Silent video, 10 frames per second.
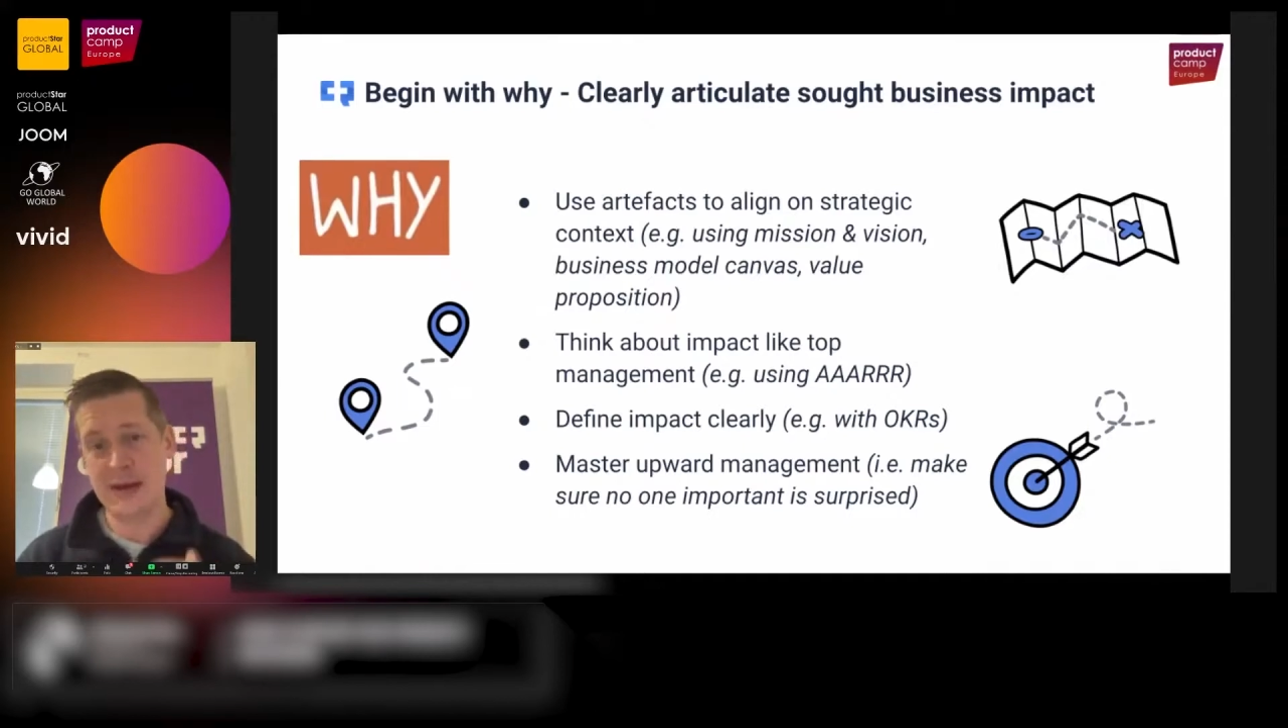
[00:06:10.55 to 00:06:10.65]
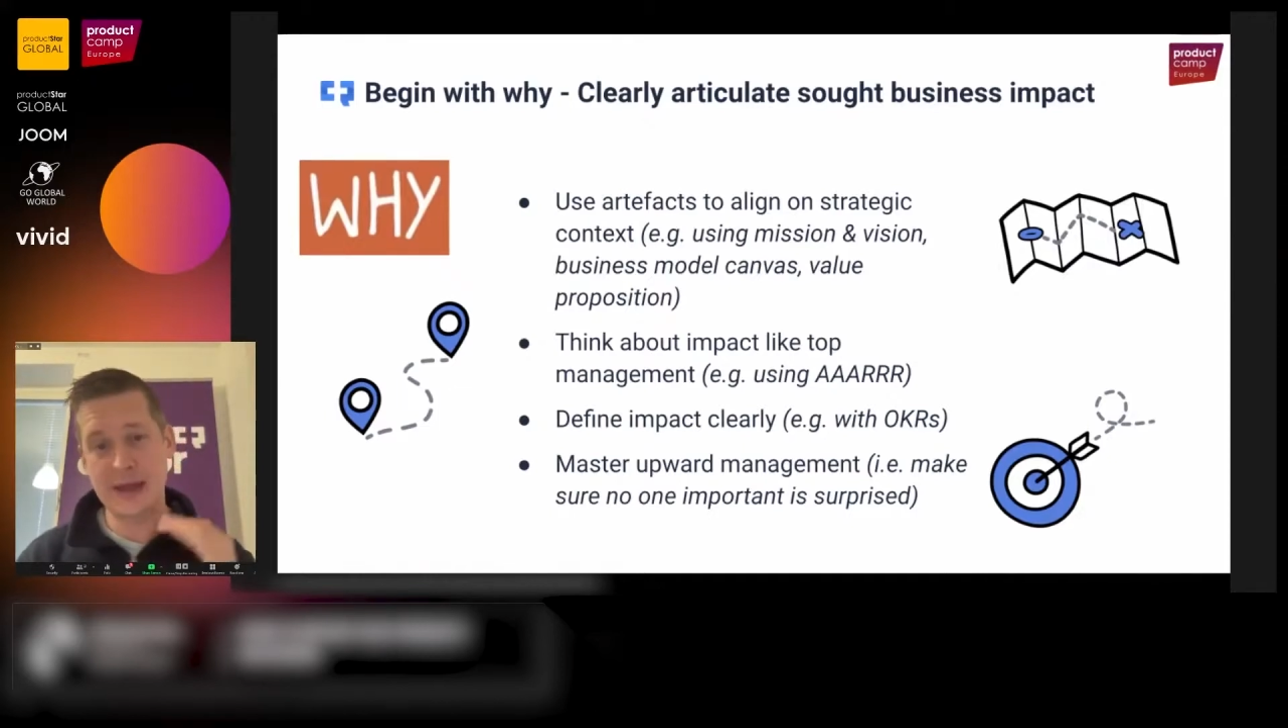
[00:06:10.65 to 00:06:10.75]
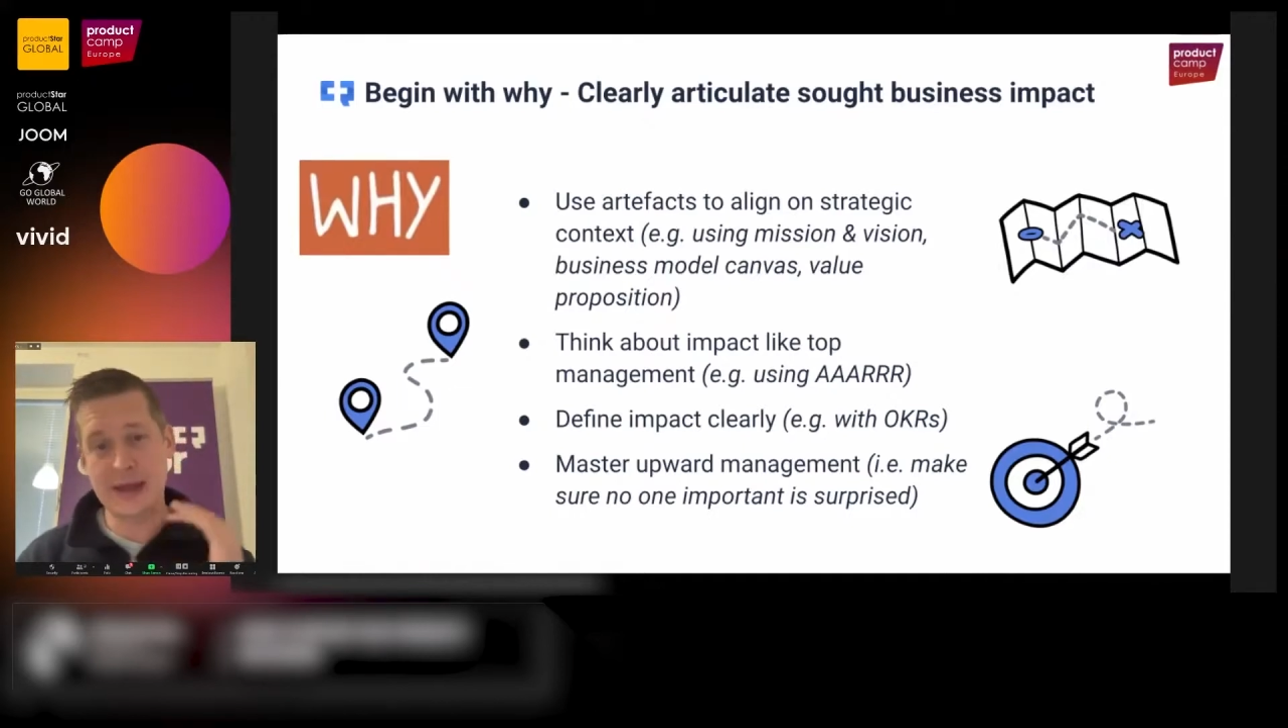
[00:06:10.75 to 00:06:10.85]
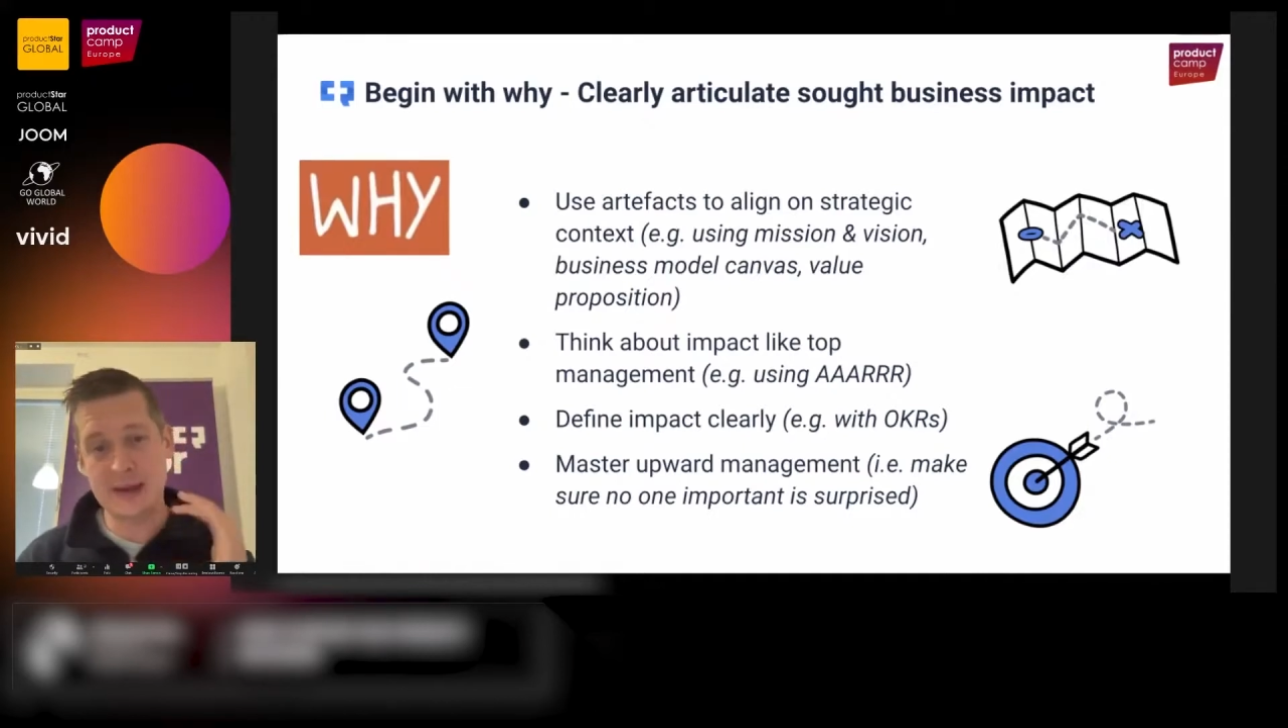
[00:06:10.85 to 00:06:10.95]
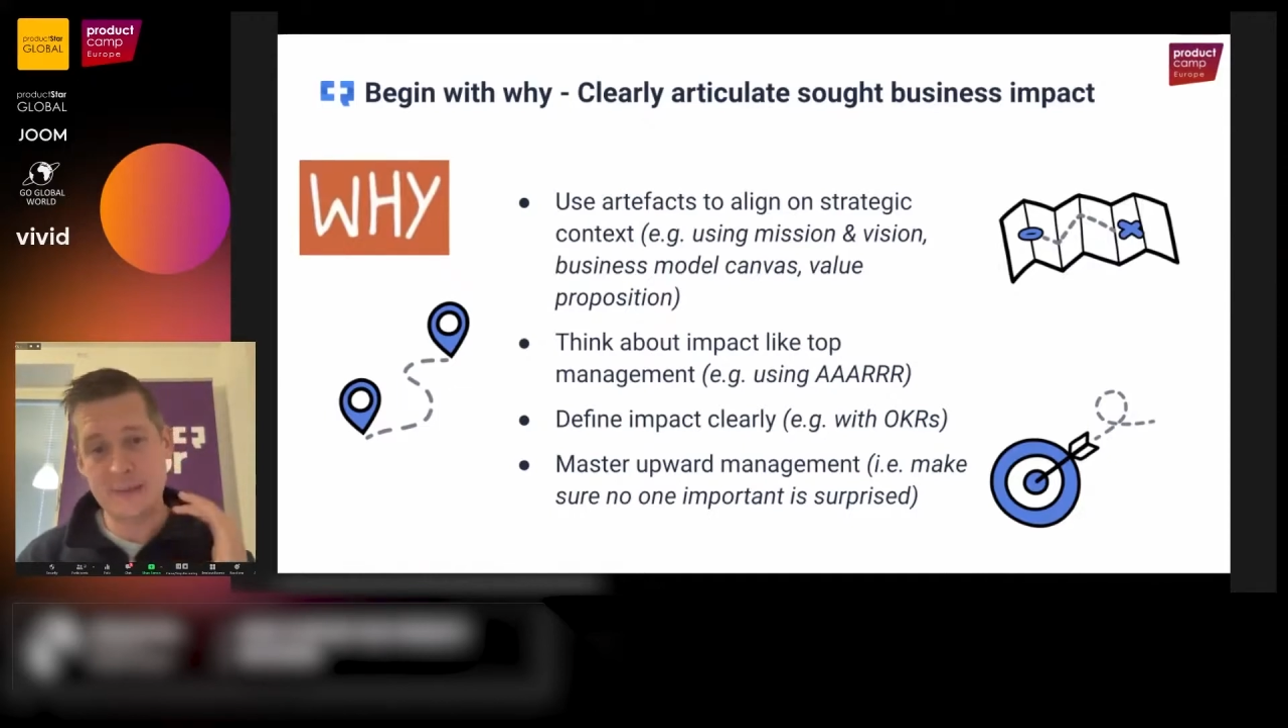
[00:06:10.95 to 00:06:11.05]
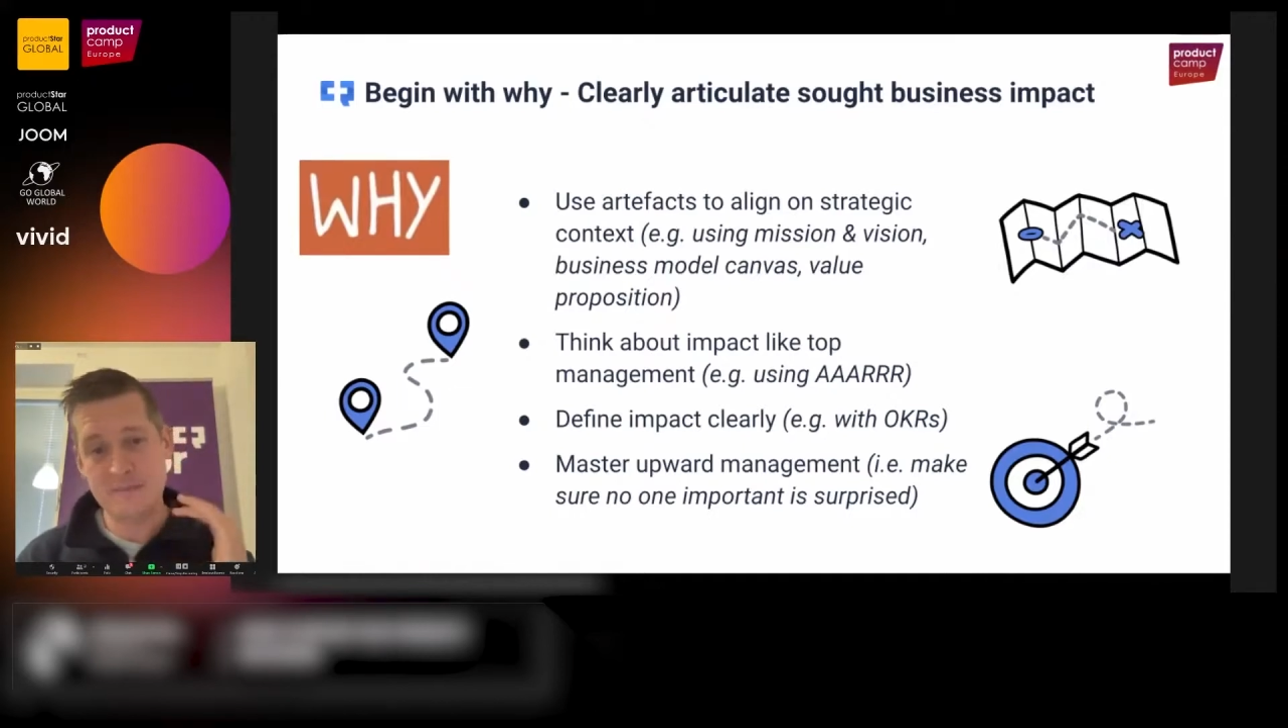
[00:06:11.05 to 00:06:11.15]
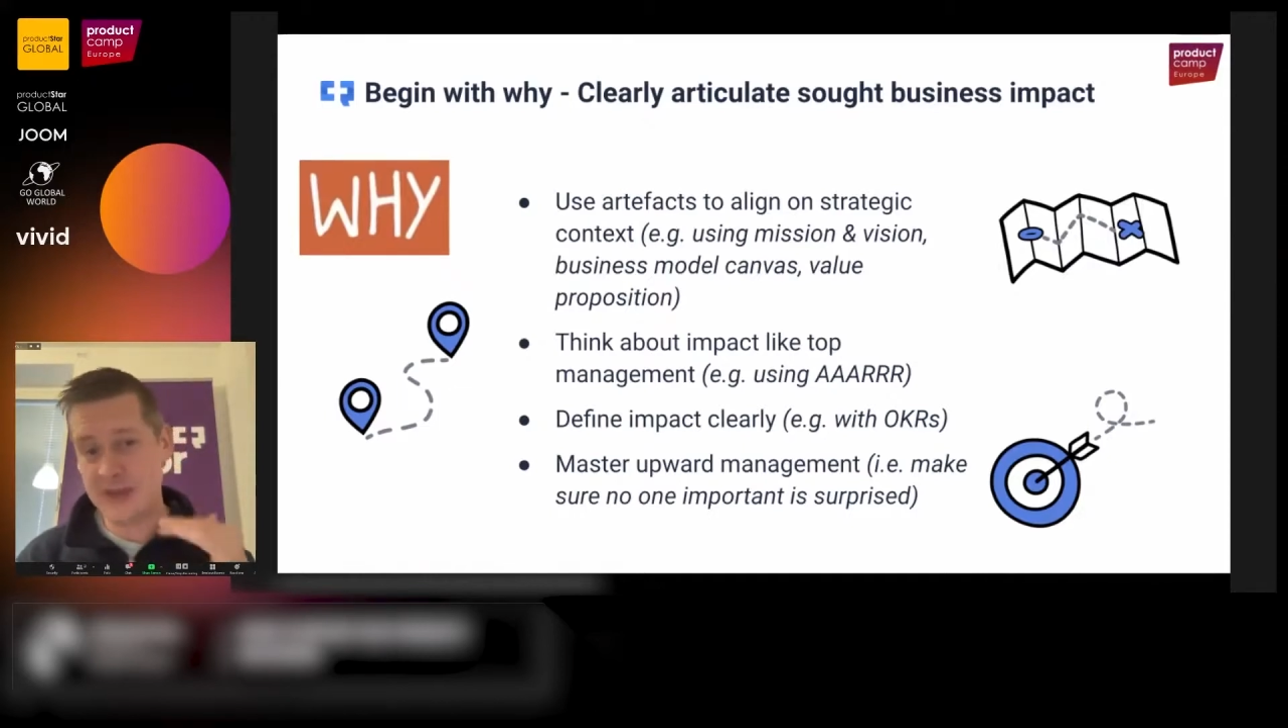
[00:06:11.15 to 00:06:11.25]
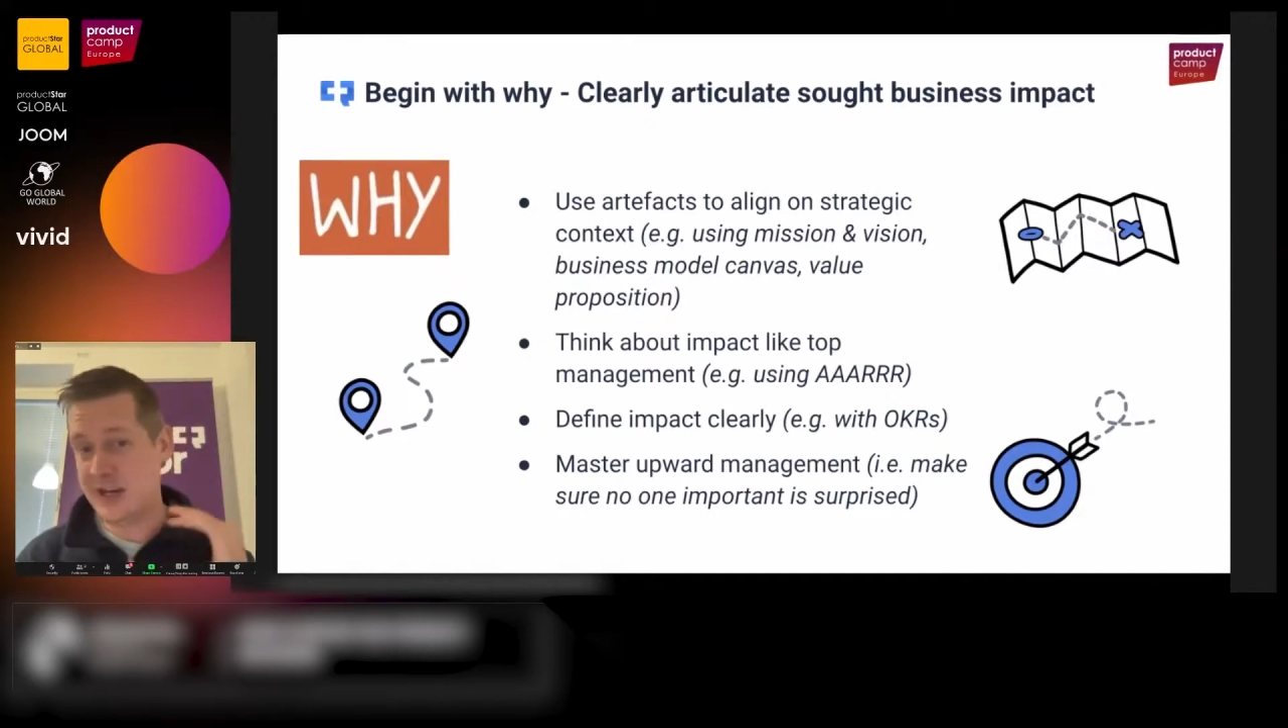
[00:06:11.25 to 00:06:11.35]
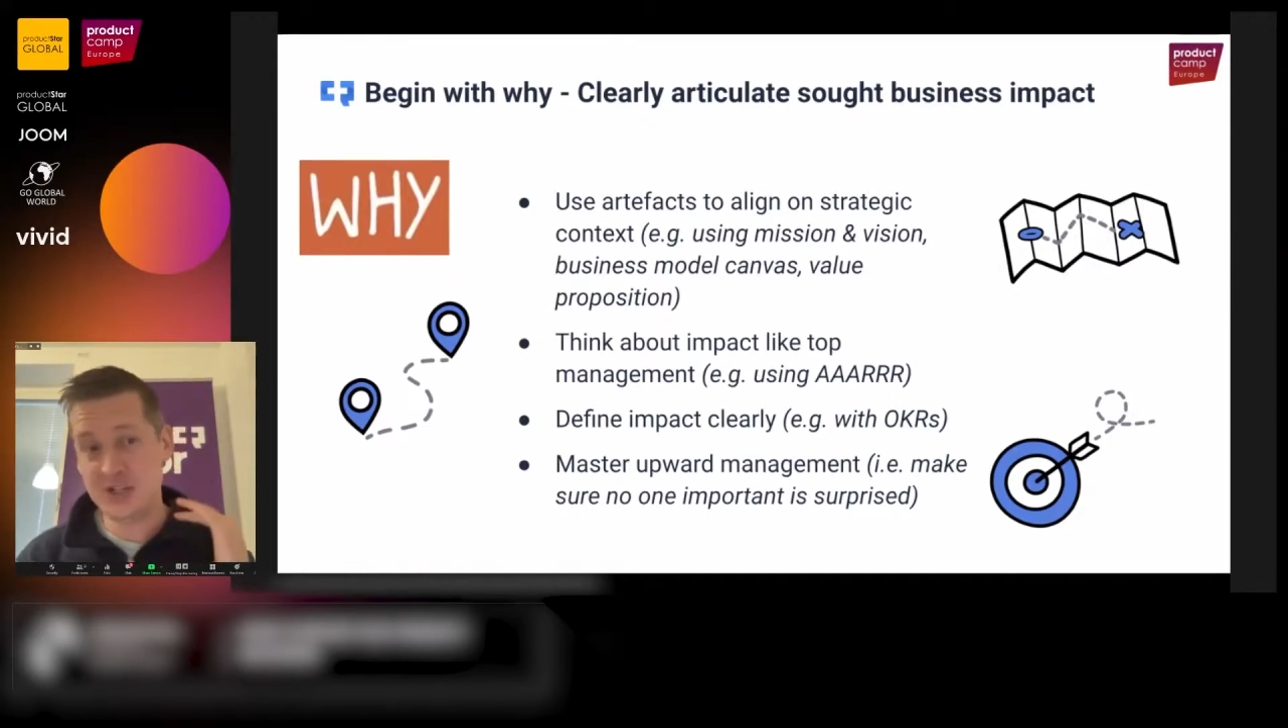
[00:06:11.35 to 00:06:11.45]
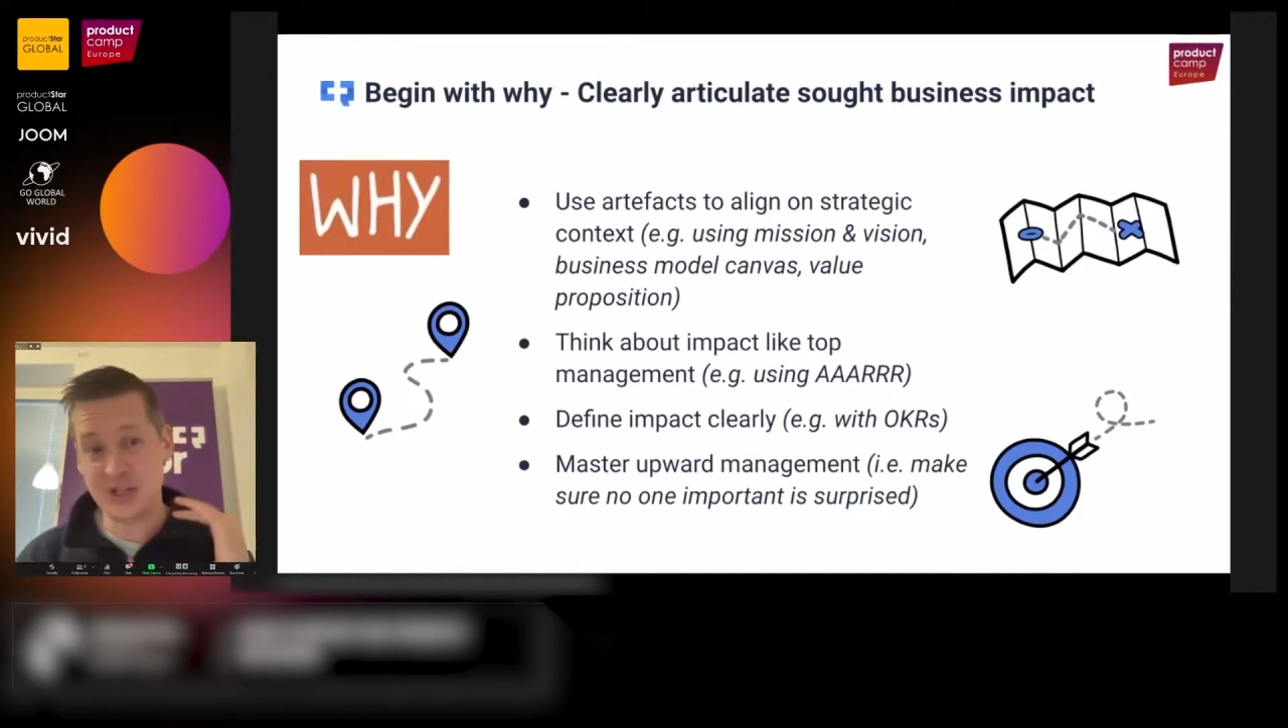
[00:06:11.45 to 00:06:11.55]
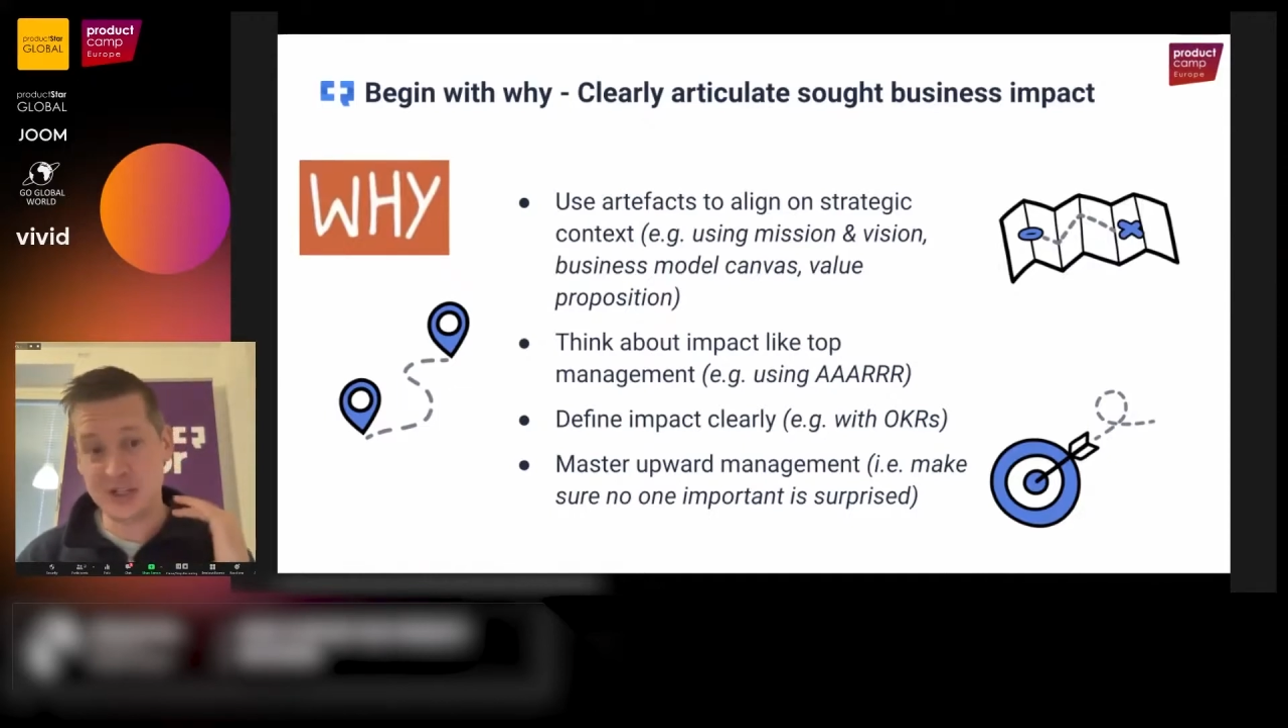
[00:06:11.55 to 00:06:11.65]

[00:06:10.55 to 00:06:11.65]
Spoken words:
Then it's